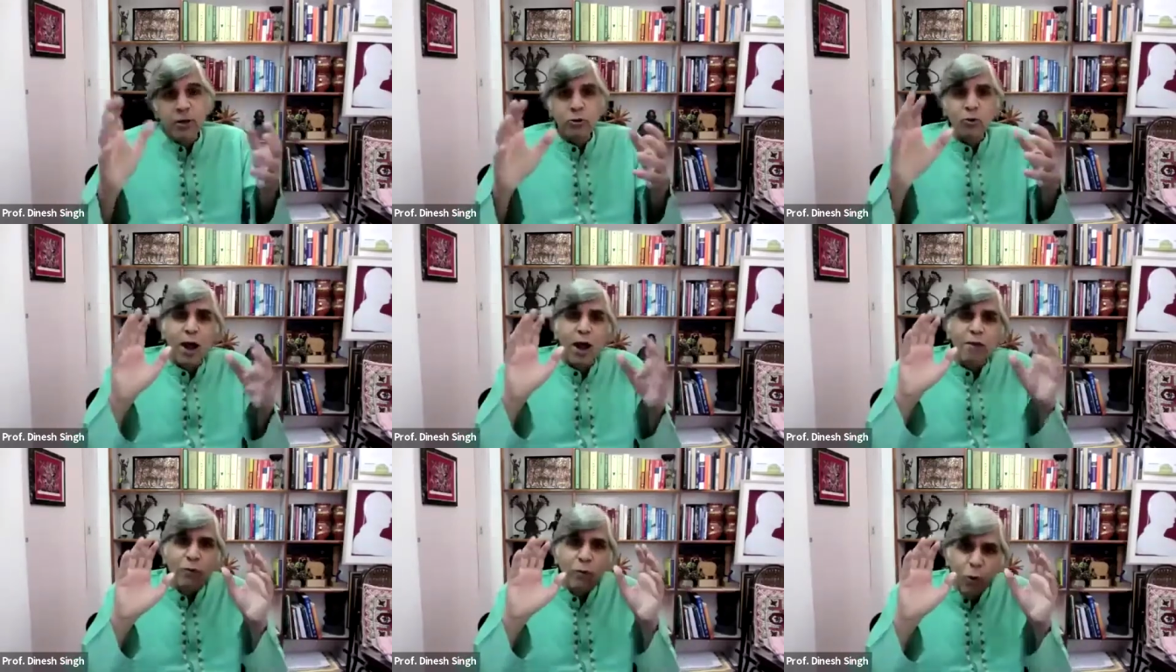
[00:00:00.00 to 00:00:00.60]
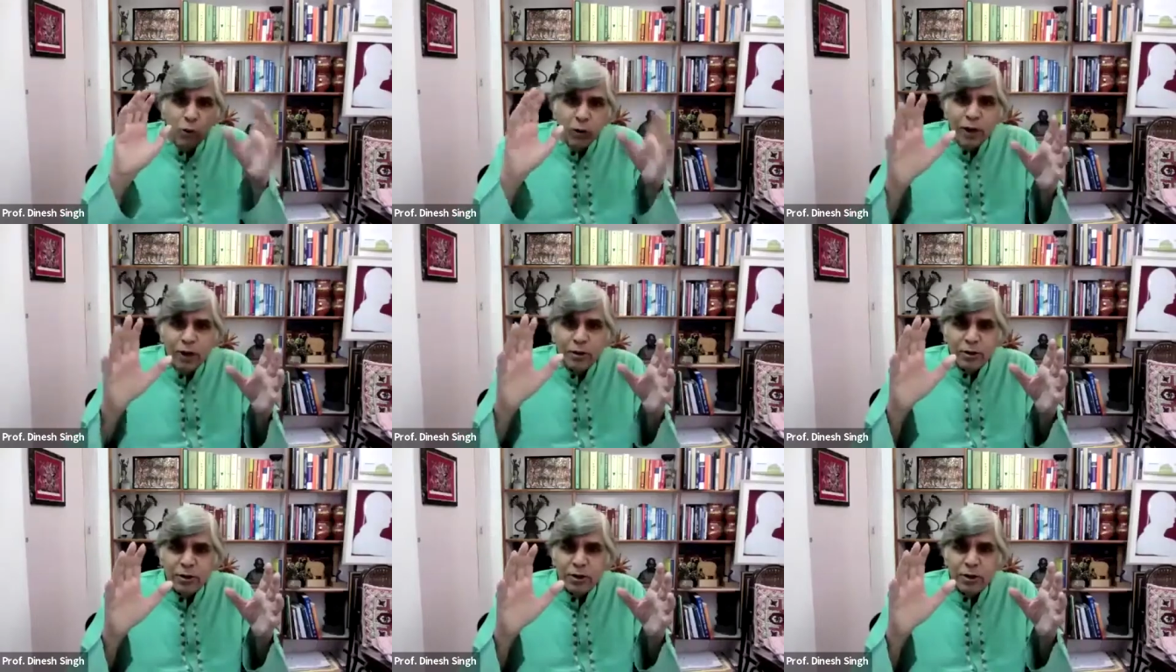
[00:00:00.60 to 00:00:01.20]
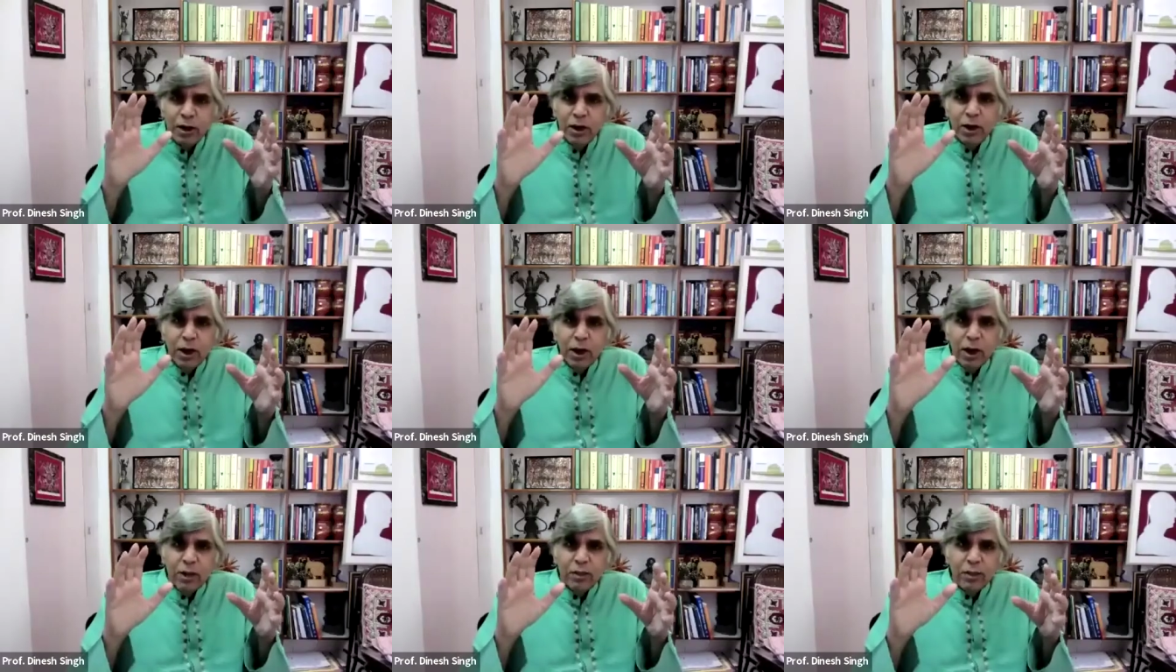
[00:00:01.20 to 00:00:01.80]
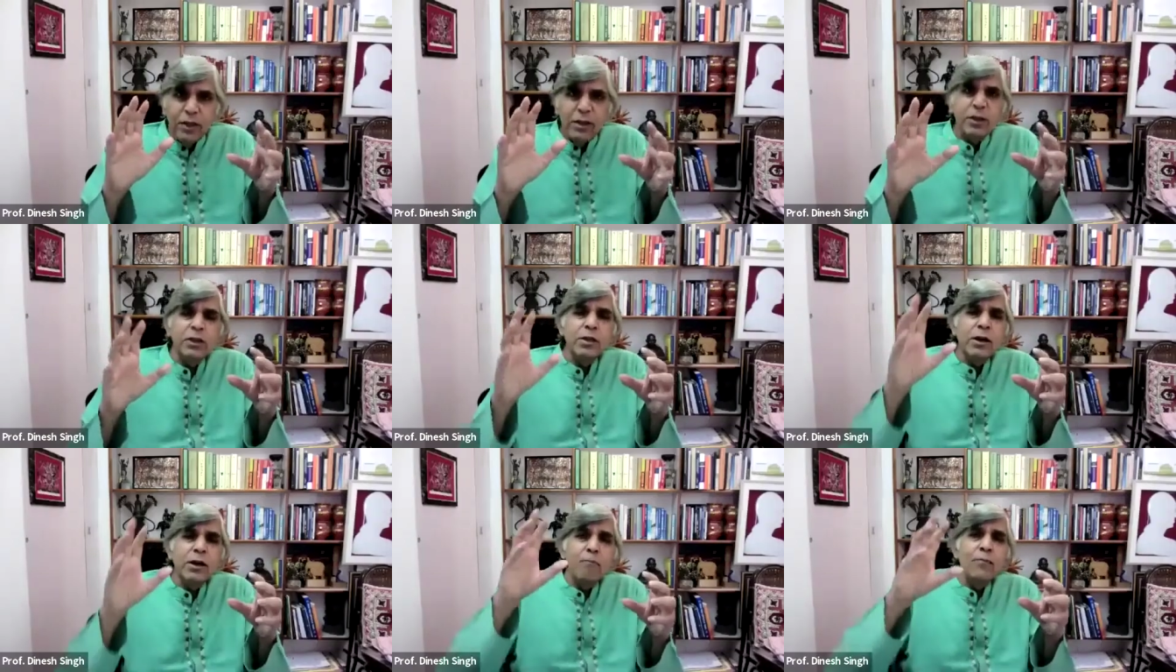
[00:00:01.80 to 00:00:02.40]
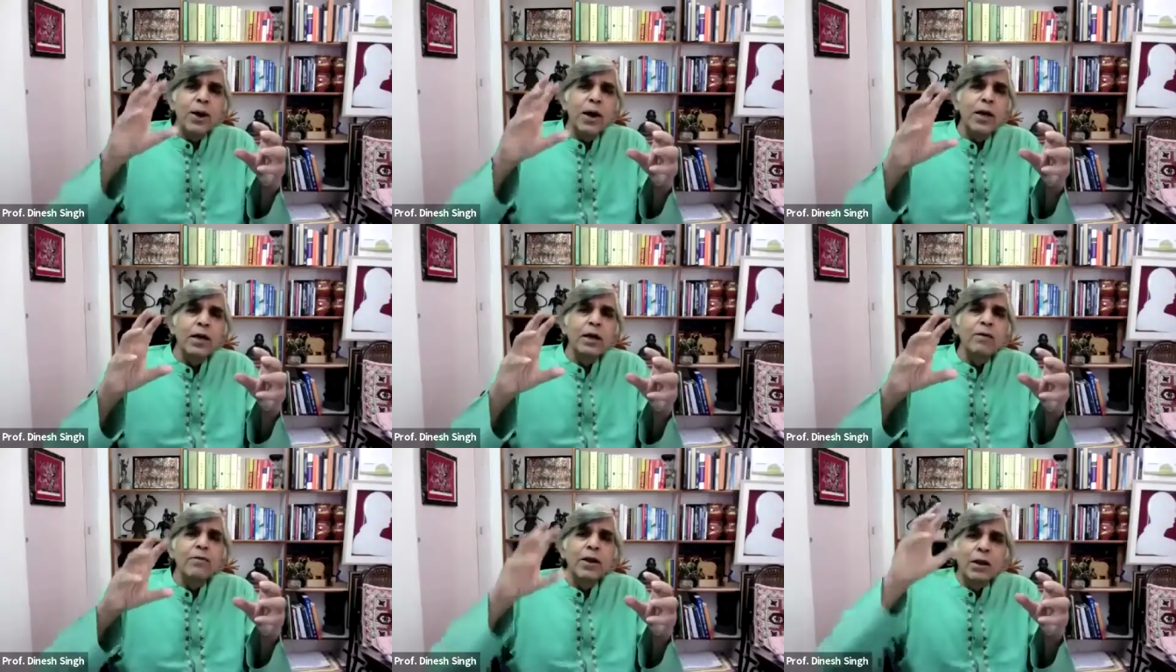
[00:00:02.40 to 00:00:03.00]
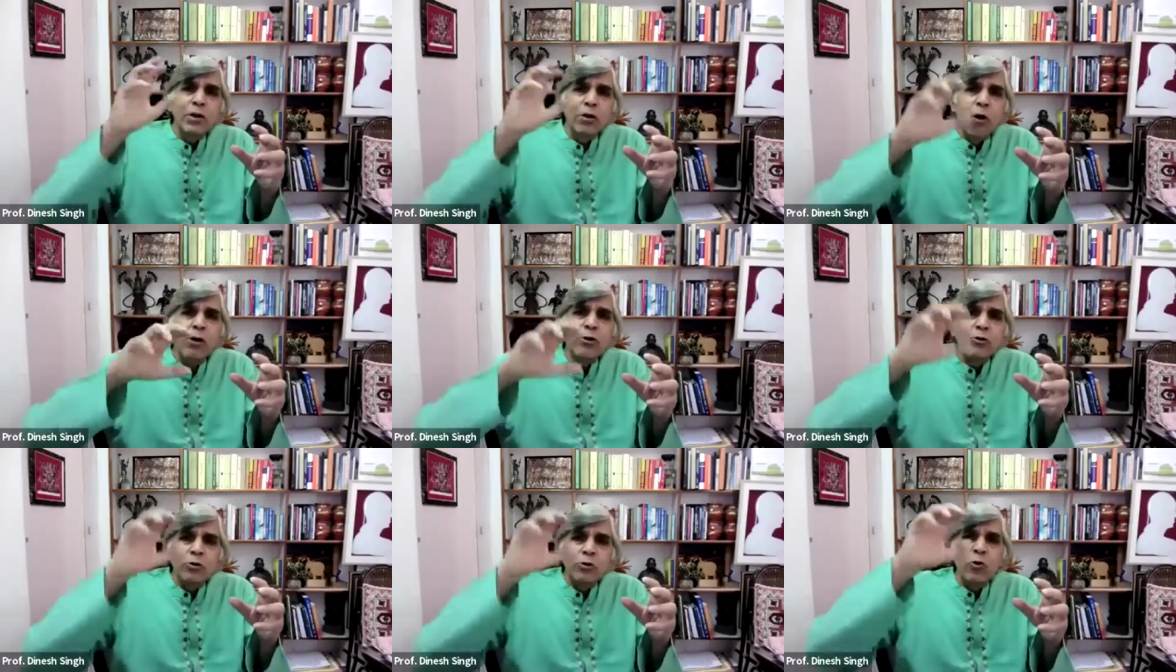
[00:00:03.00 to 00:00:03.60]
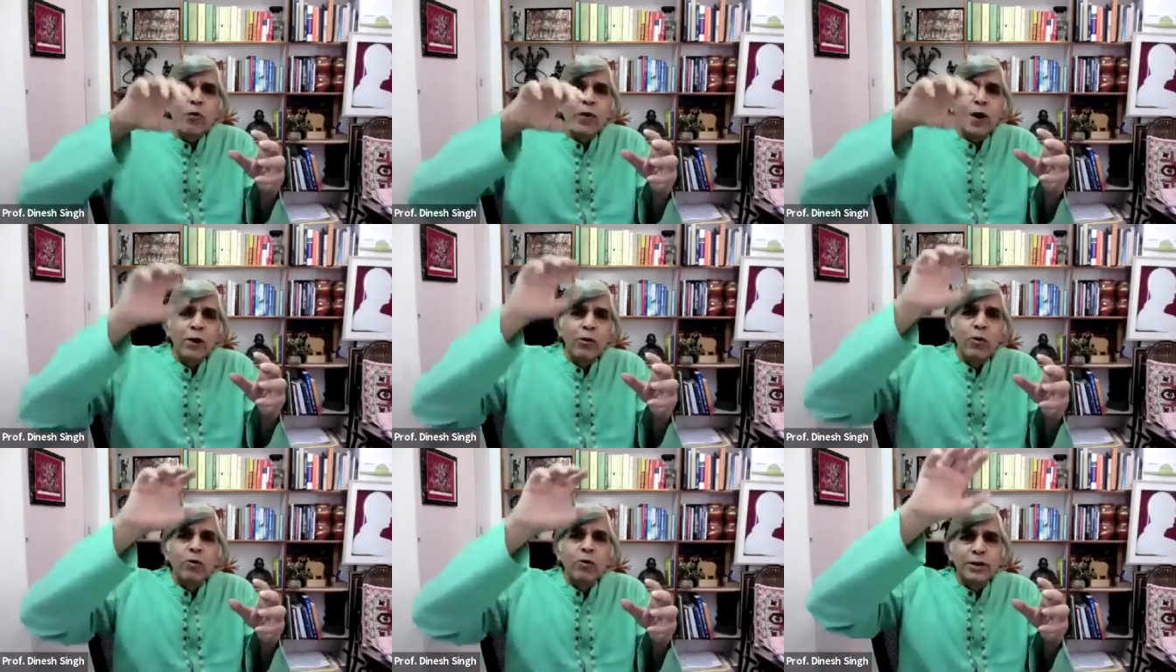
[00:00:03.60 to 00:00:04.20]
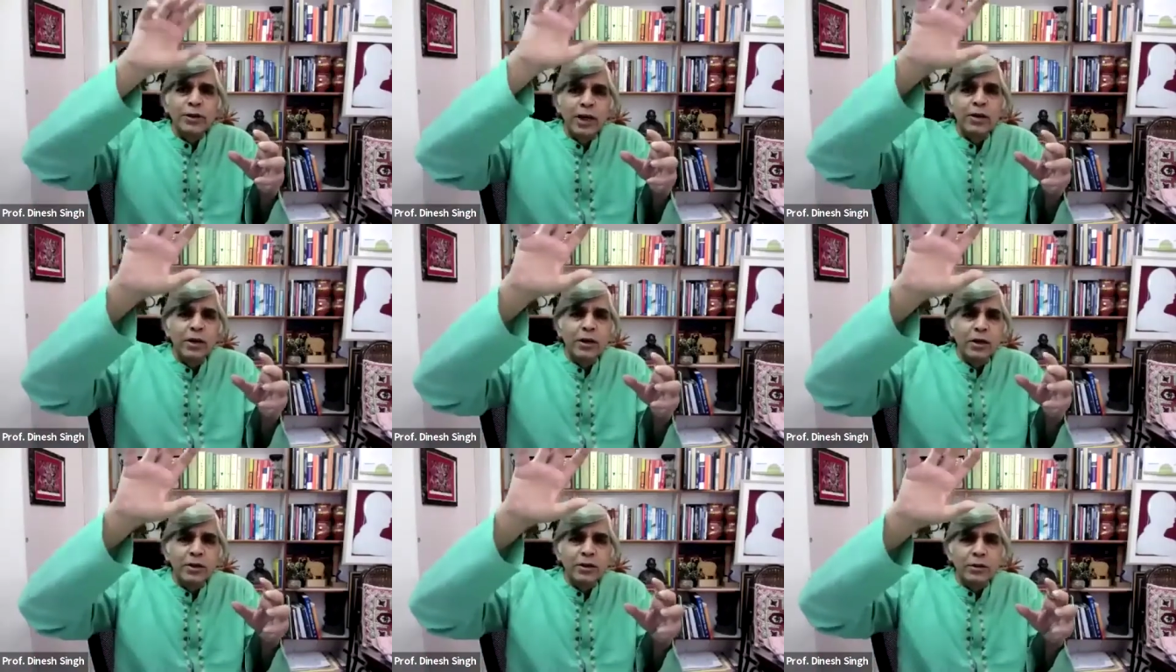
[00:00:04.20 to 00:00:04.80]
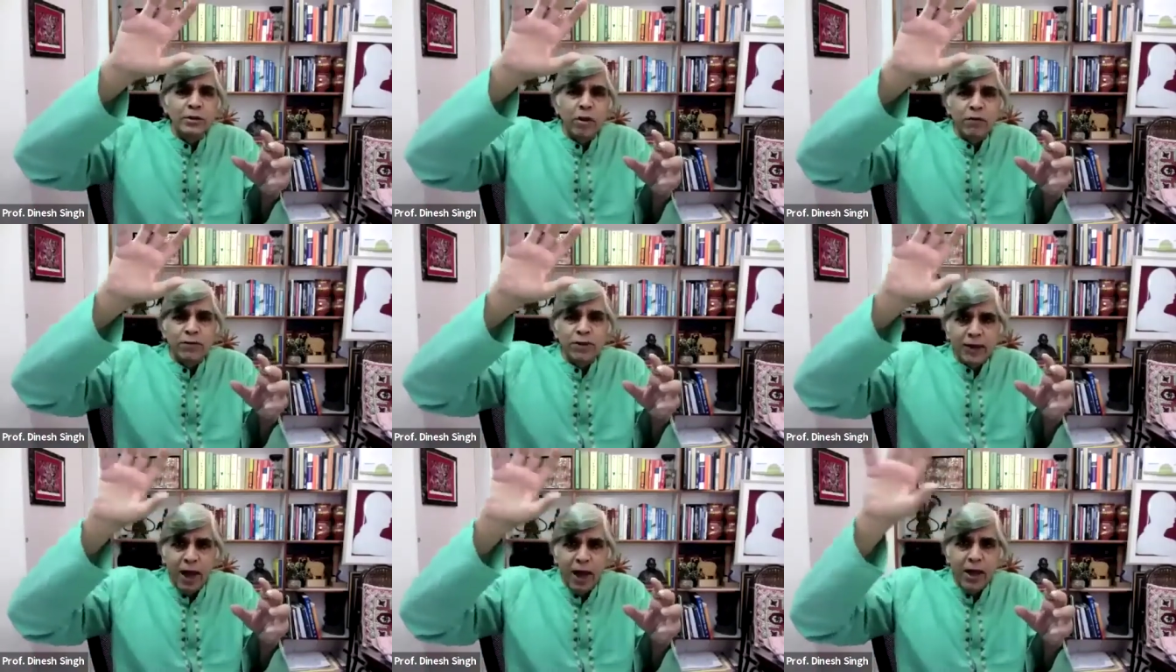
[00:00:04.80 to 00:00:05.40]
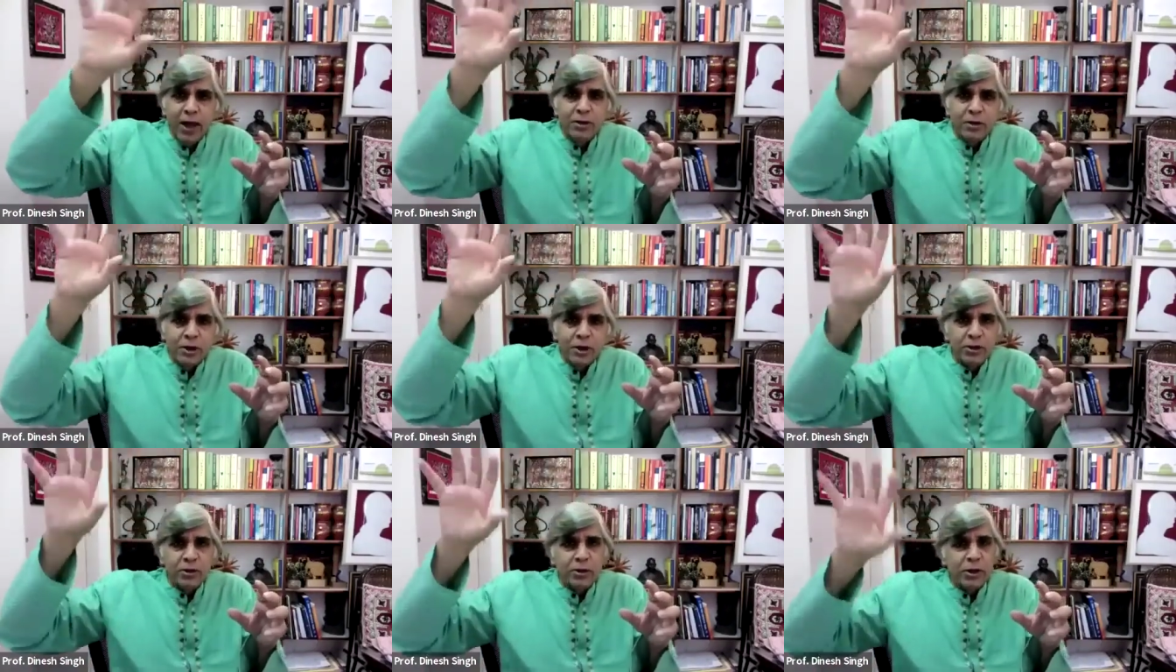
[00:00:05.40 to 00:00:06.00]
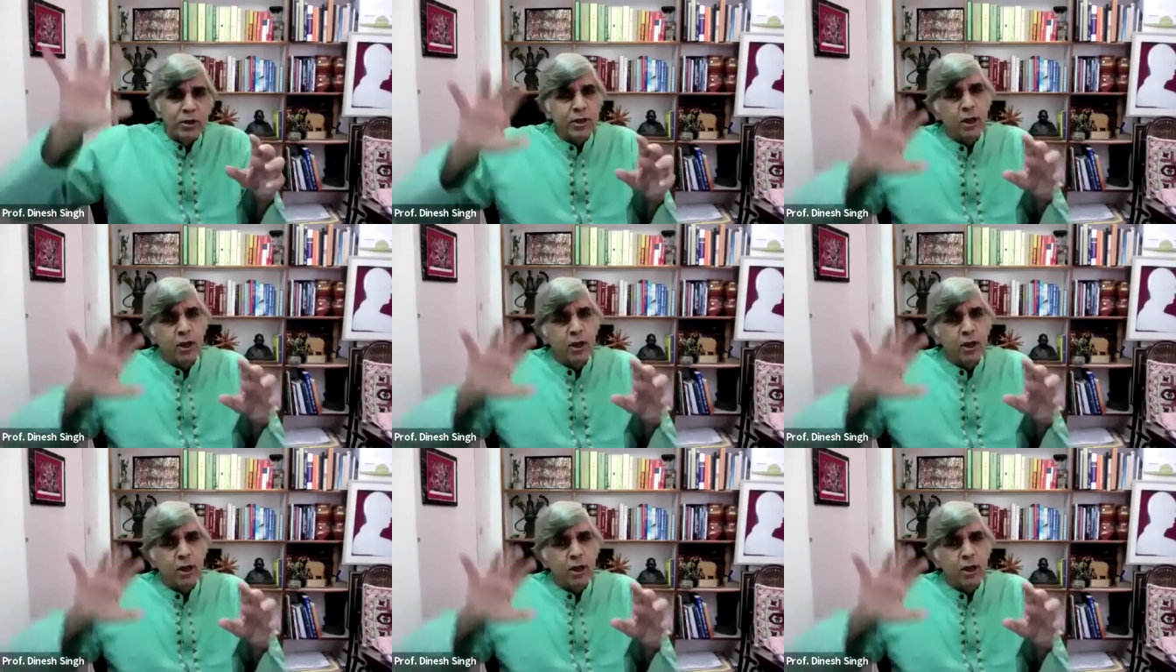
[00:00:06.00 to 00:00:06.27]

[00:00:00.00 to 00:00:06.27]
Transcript: So I have noticed that these comparatively not so well-known centers of science research,